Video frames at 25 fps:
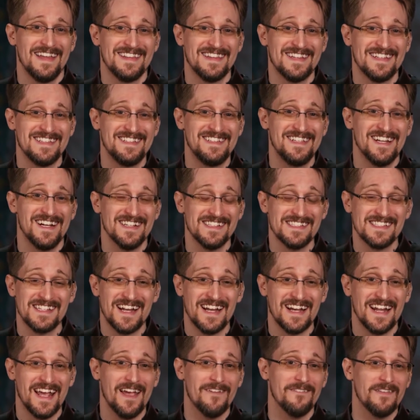that does
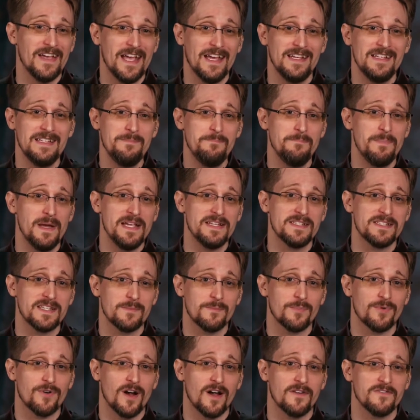not have any
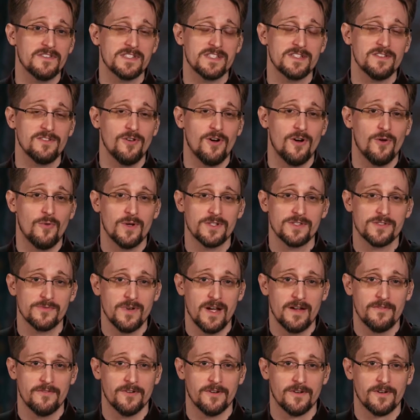basic privacy law
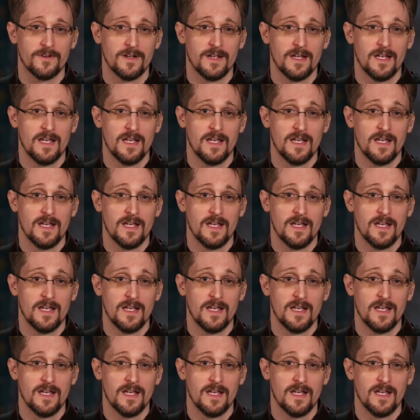whatsoever.